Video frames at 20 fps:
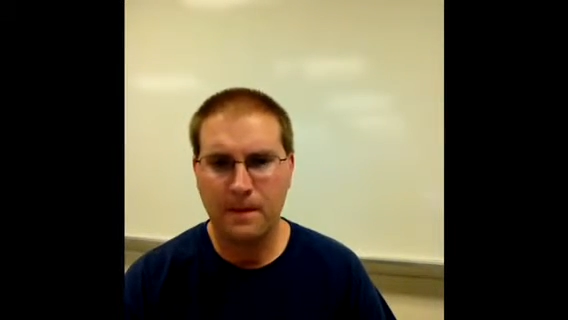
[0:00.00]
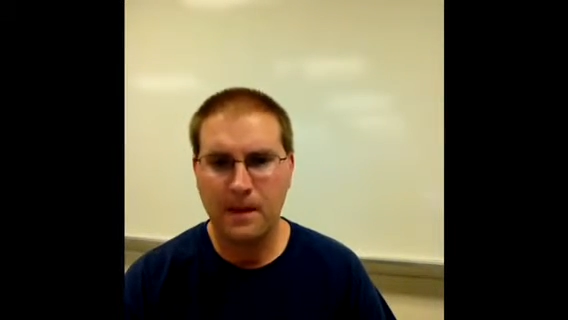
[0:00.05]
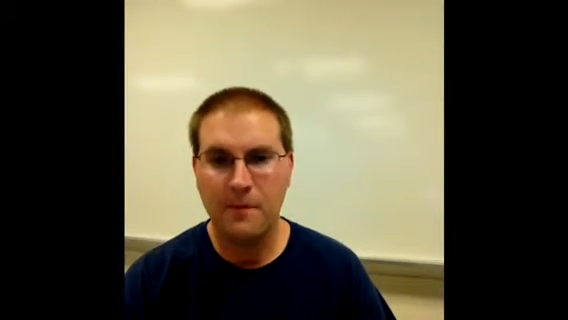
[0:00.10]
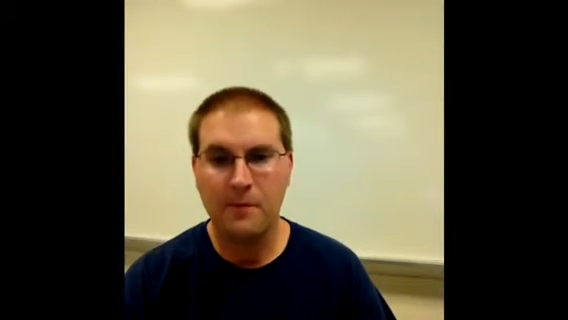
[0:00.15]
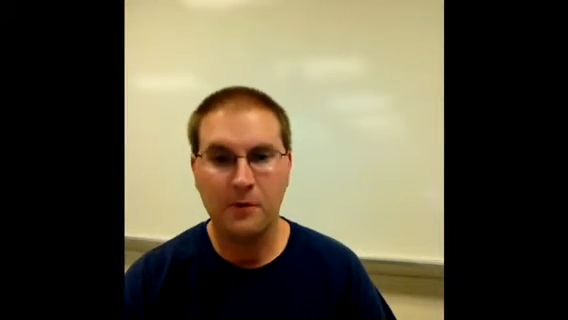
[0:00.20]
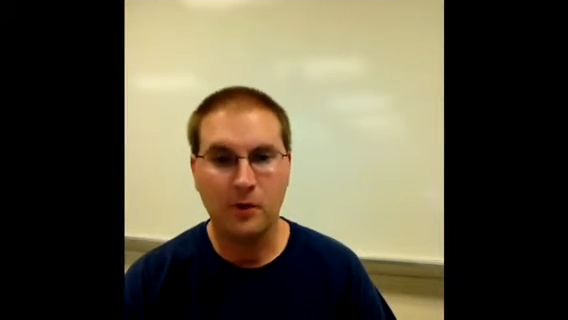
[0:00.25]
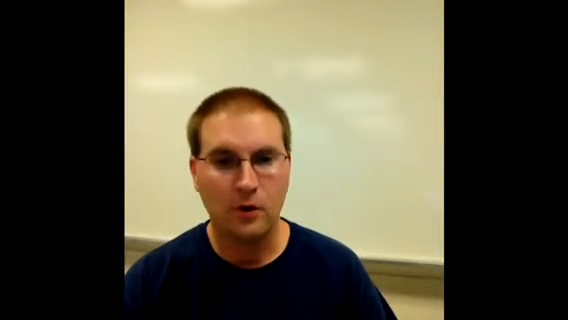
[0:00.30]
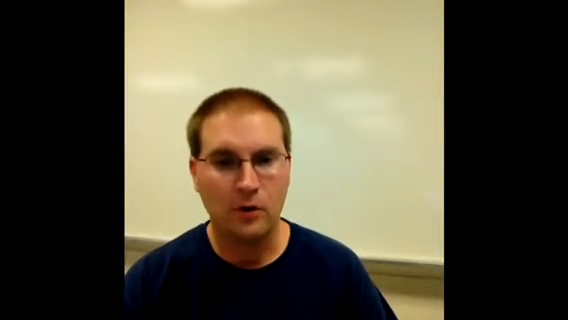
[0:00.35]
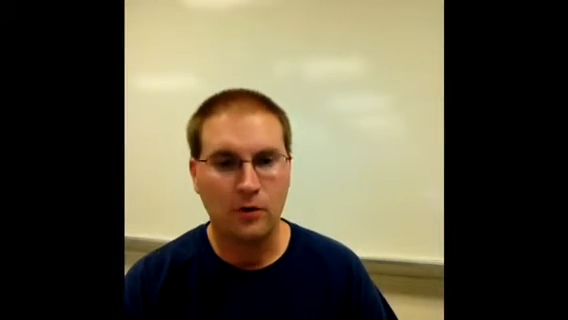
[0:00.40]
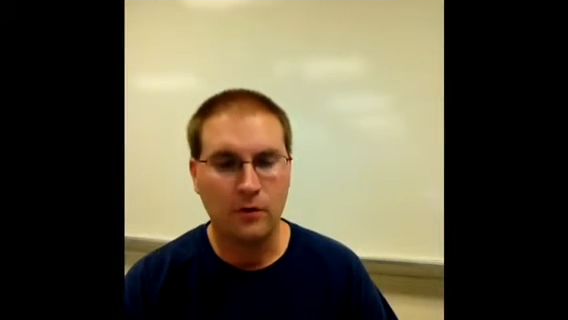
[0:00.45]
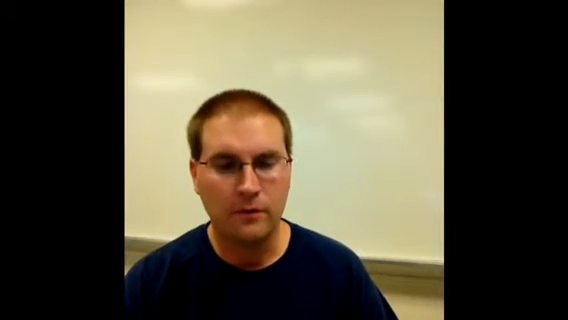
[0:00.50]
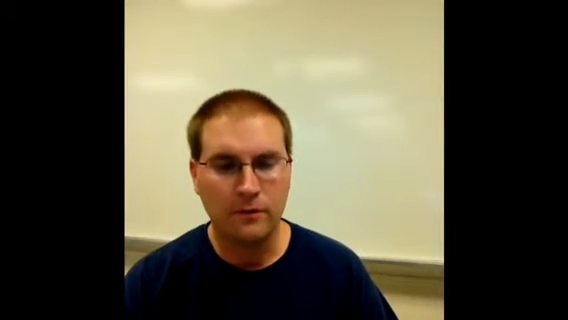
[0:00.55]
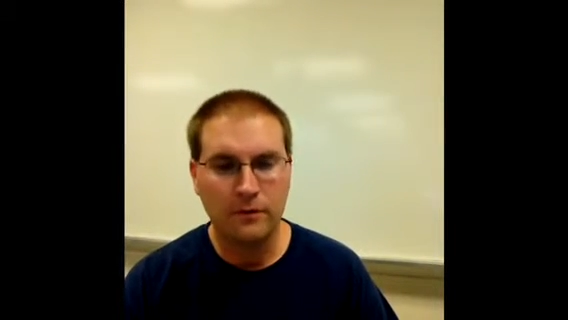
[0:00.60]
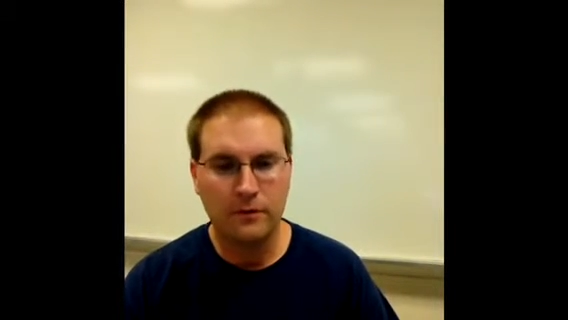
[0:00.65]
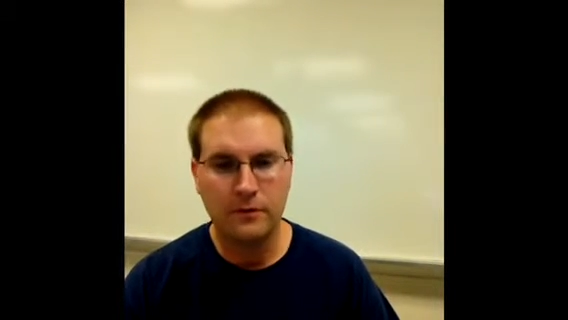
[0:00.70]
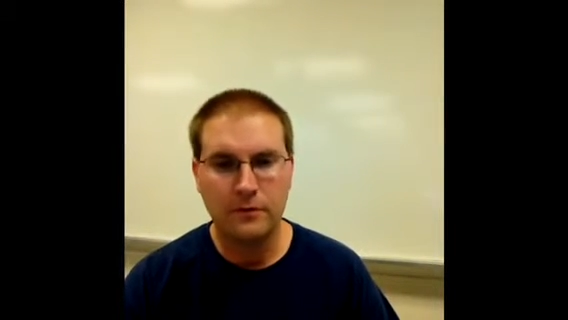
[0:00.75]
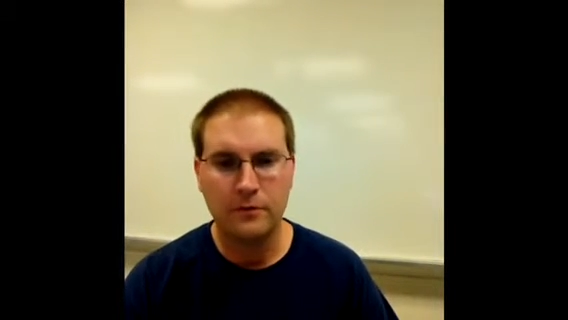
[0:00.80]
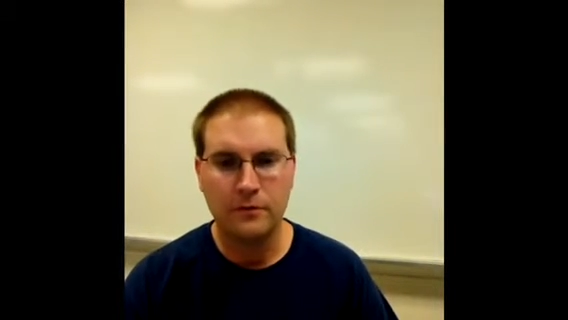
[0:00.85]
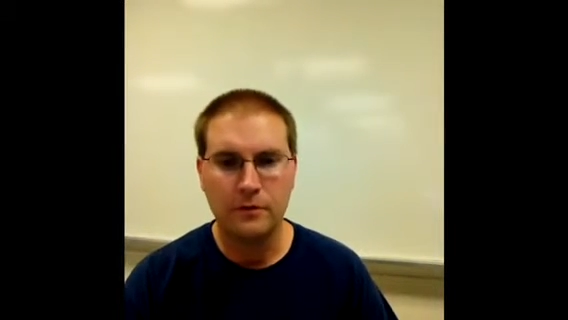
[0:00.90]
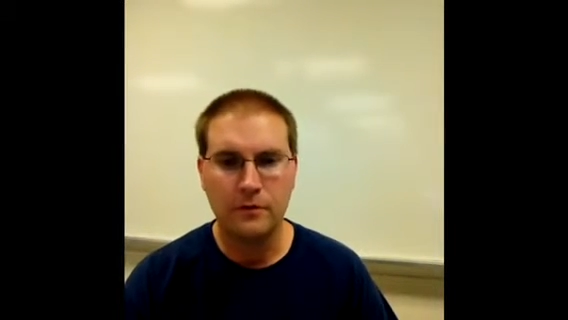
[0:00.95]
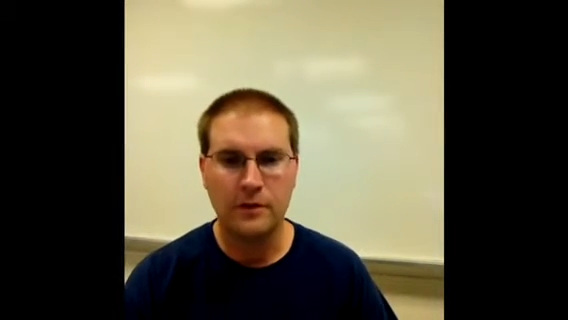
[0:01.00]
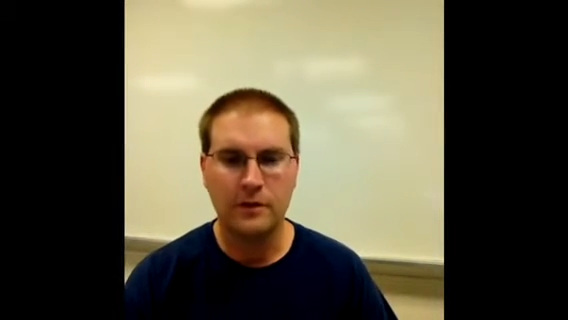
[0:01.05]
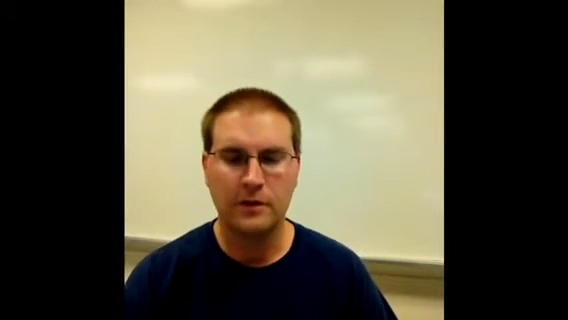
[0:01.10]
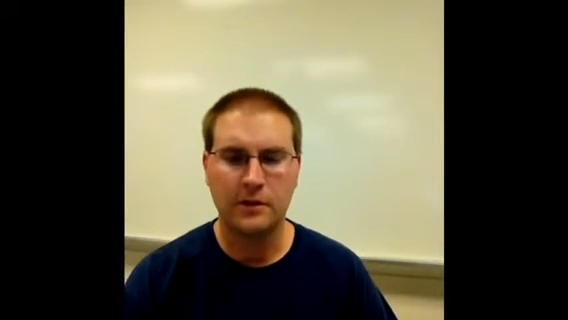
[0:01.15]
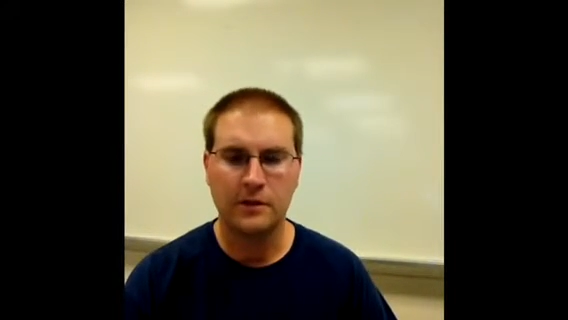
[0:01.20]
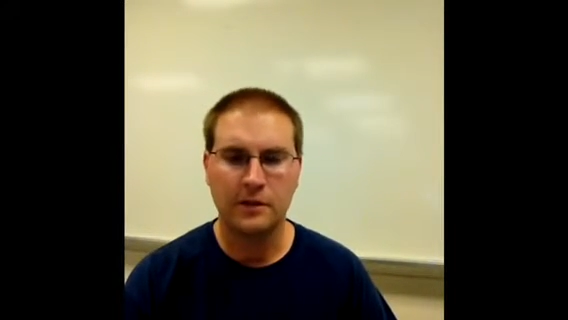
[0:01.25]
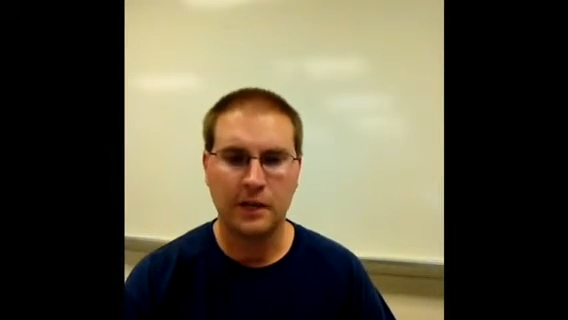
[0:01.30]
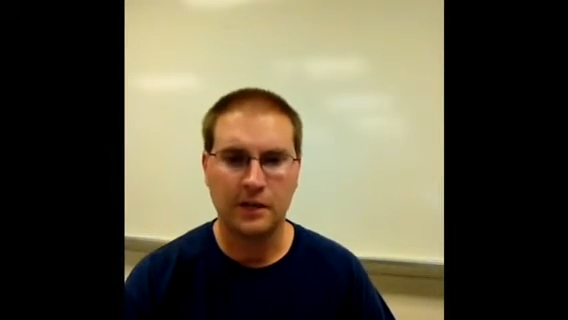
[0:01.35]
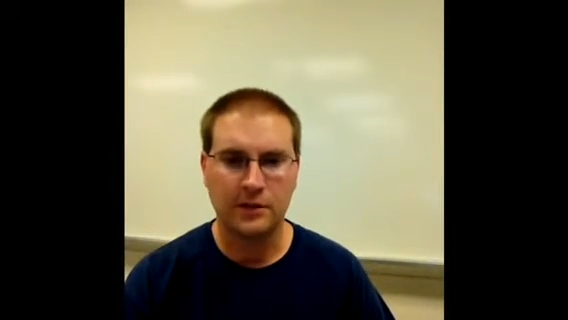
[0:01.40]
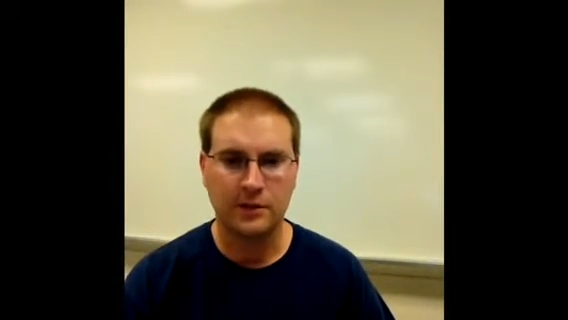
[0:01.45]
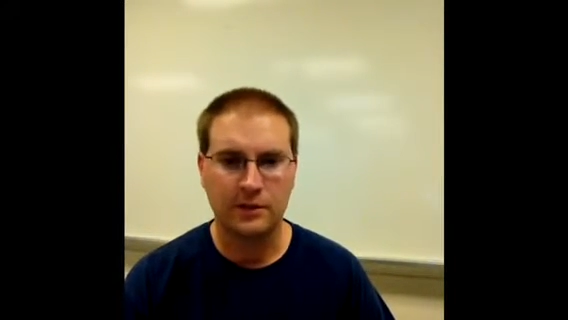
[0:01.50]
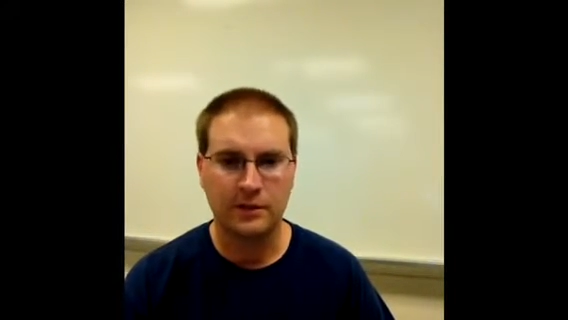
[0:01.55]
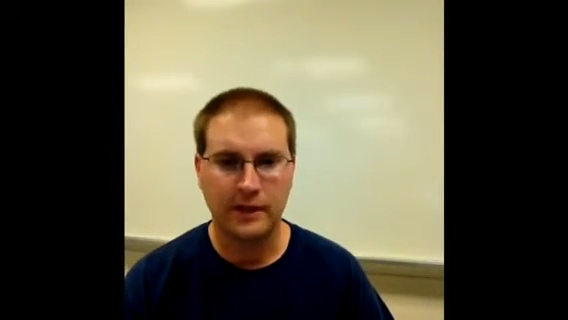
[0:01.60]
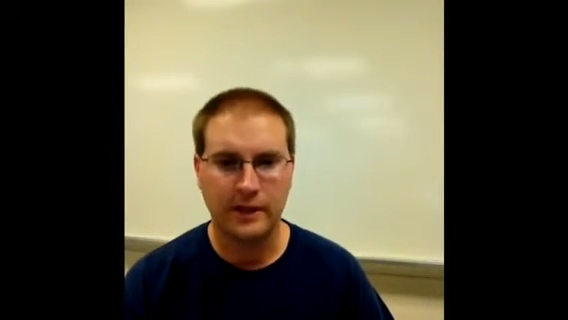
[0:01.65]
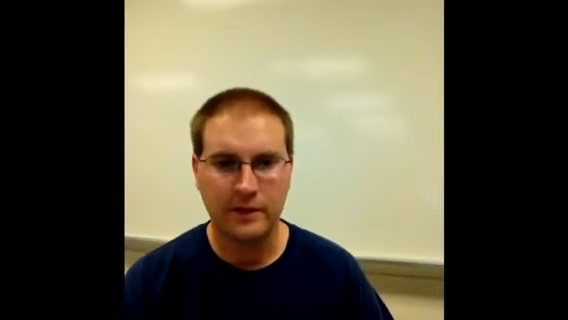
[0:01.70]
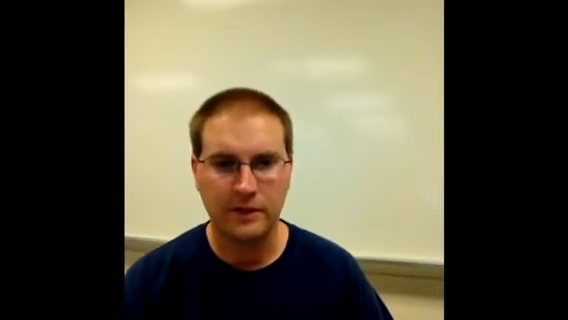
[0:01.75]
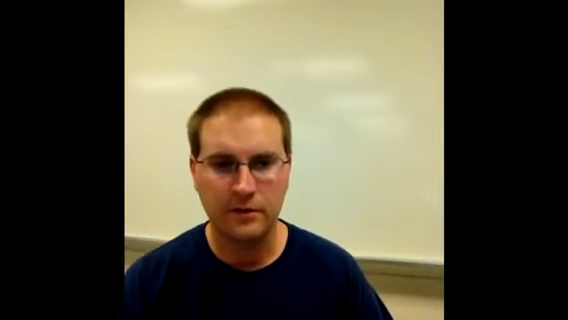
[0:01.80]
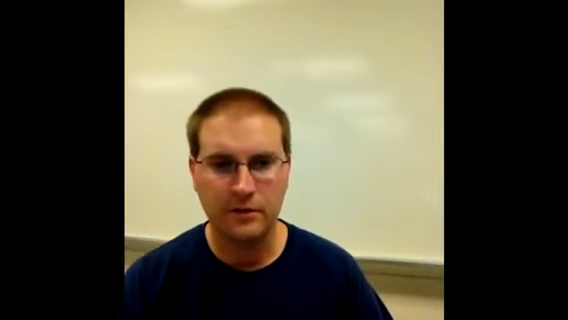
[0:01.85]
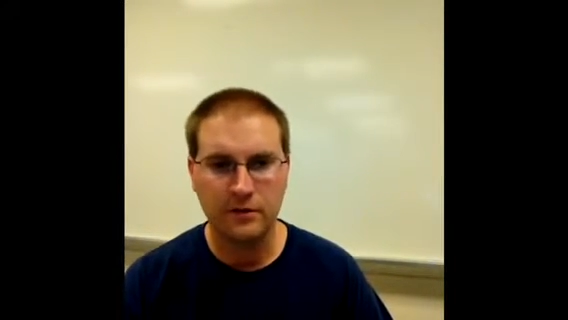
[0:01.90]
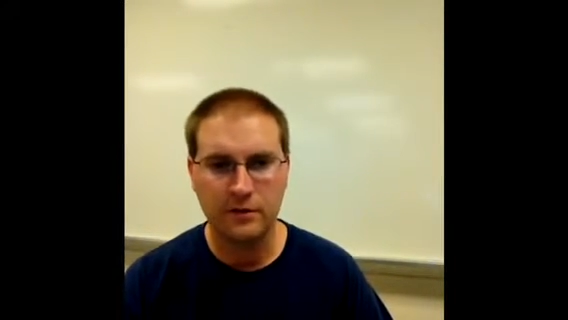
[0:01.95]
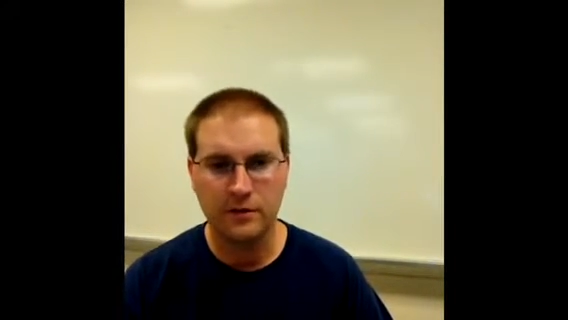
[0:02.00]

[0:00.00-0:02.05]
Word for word: typical to the discussions I do.